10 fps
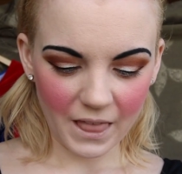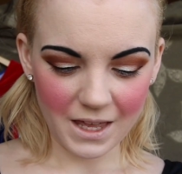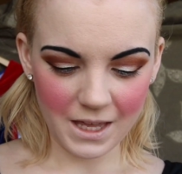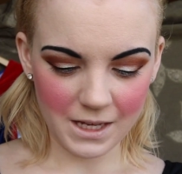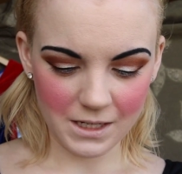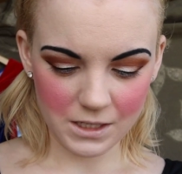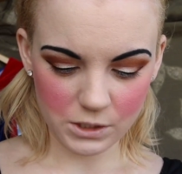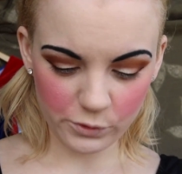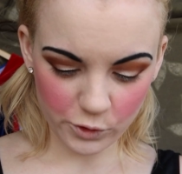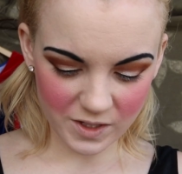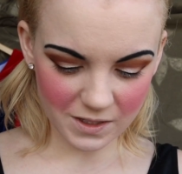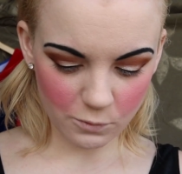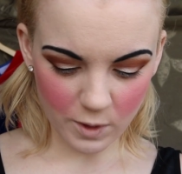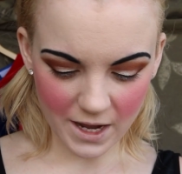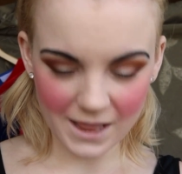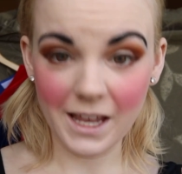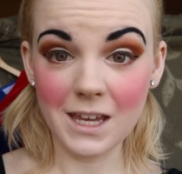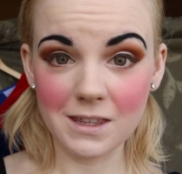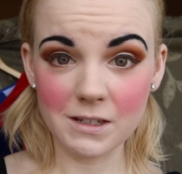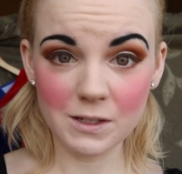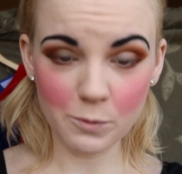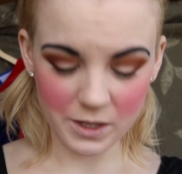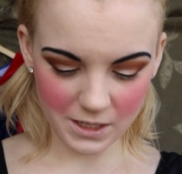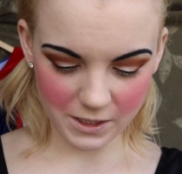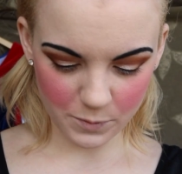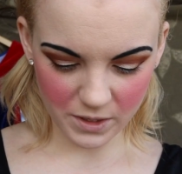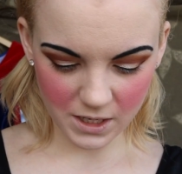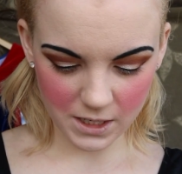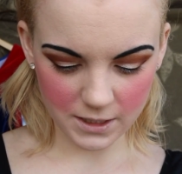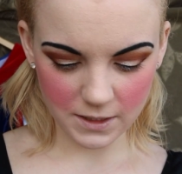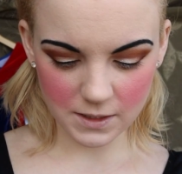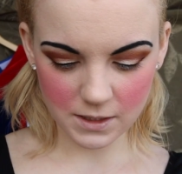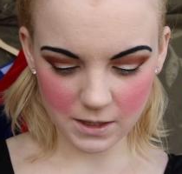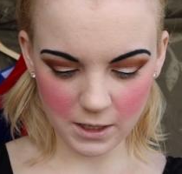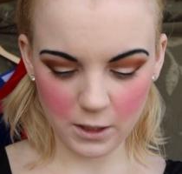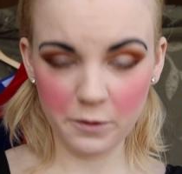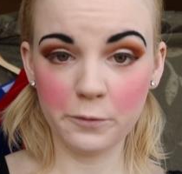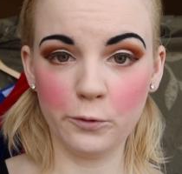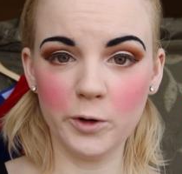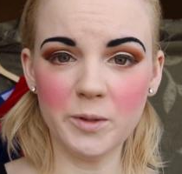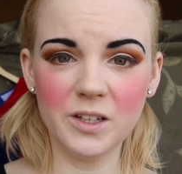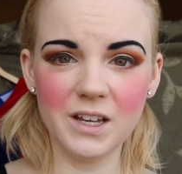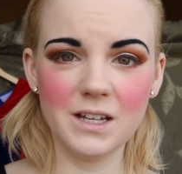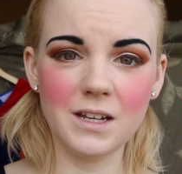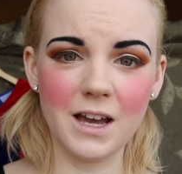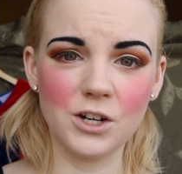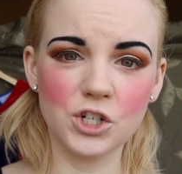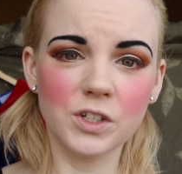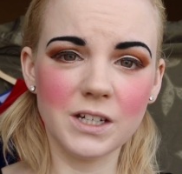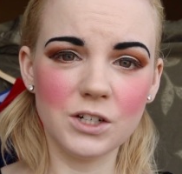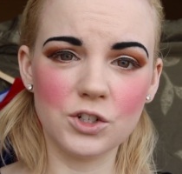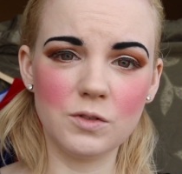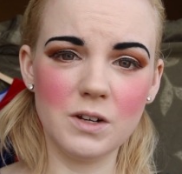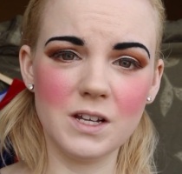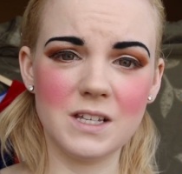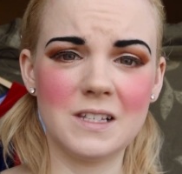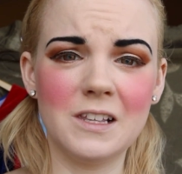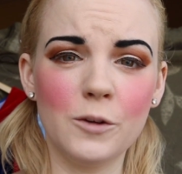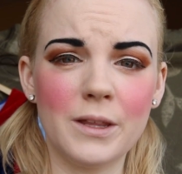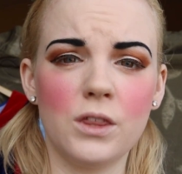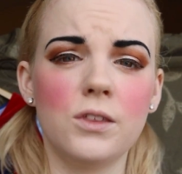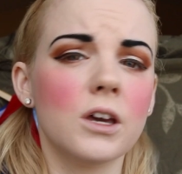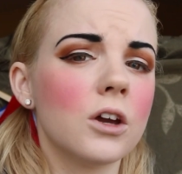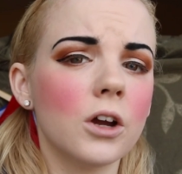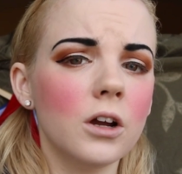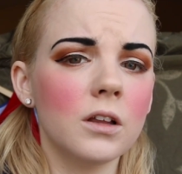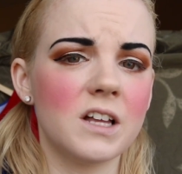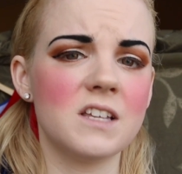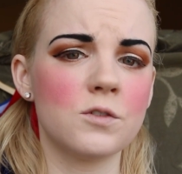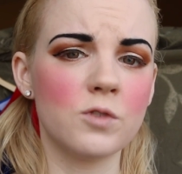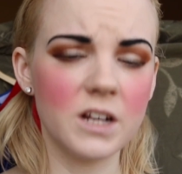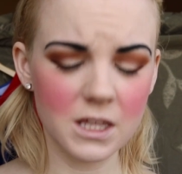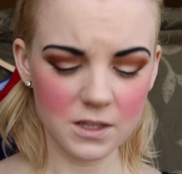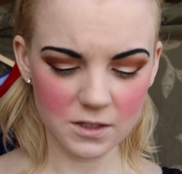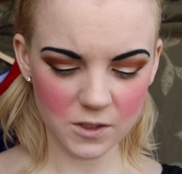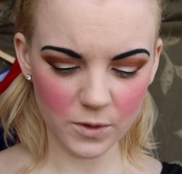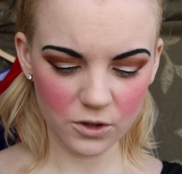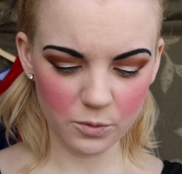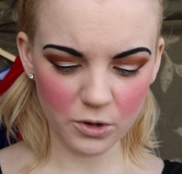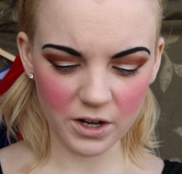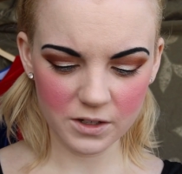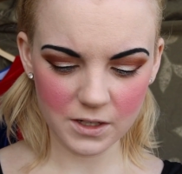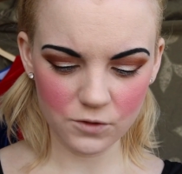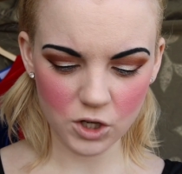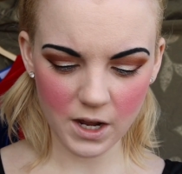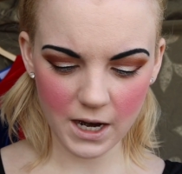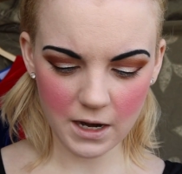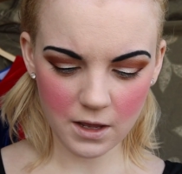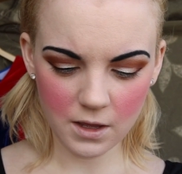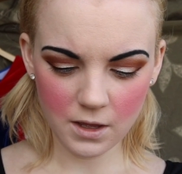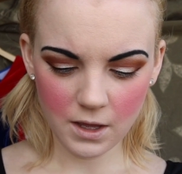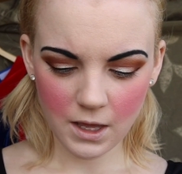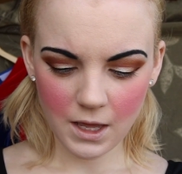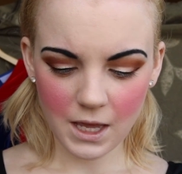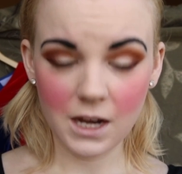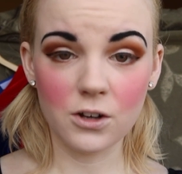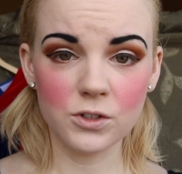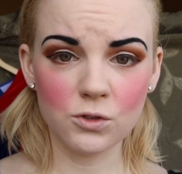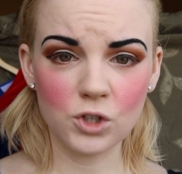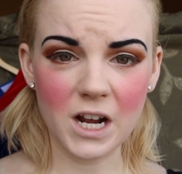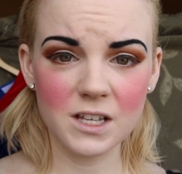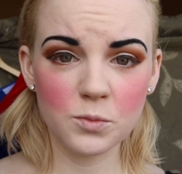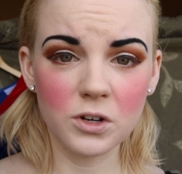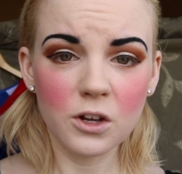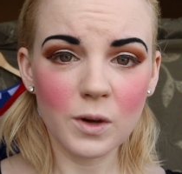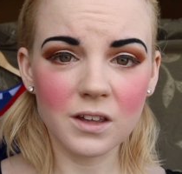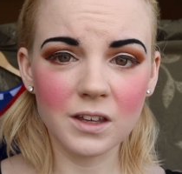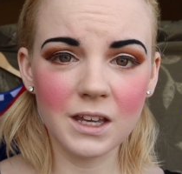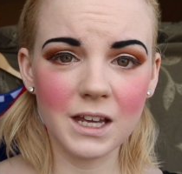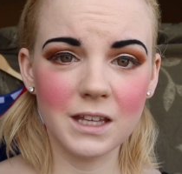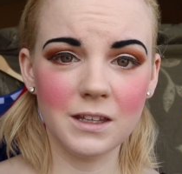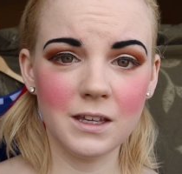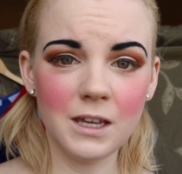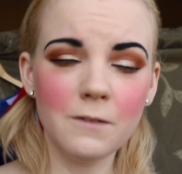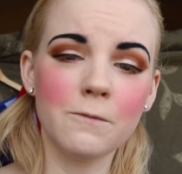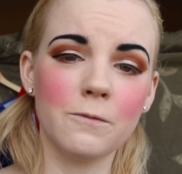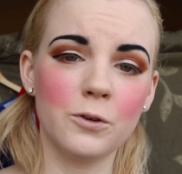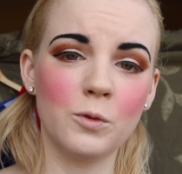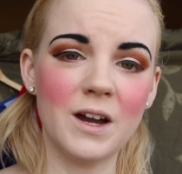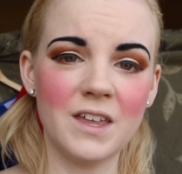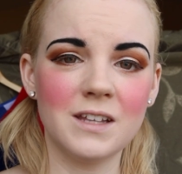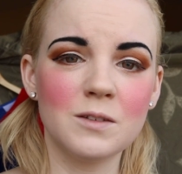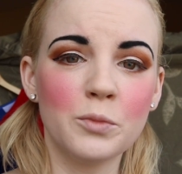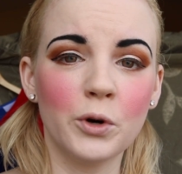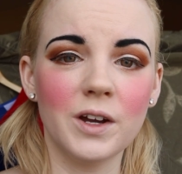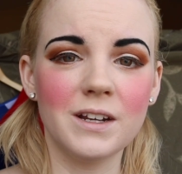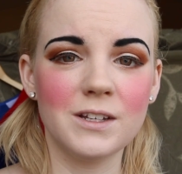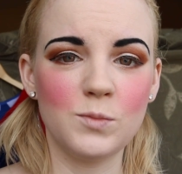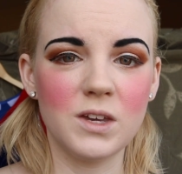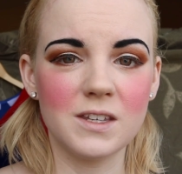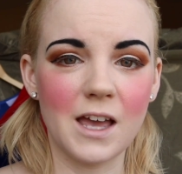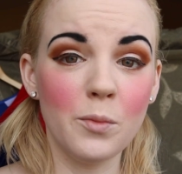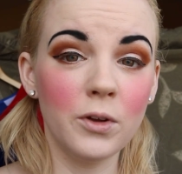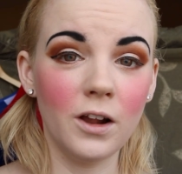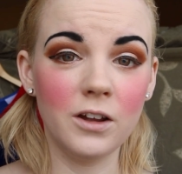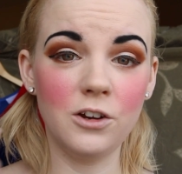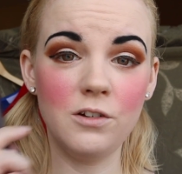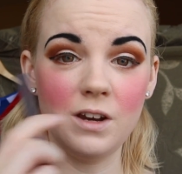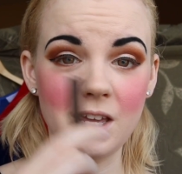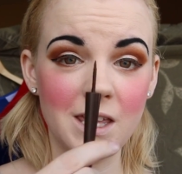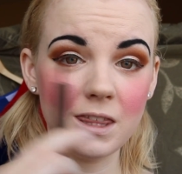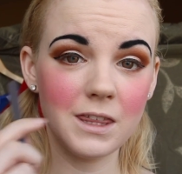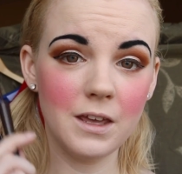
And the reason why I like this one is because the formula naturally is a little bit thicker, less runny than some other products I've tried. And it also dries pretty quickly. And the key for why that's important is because I put it underneath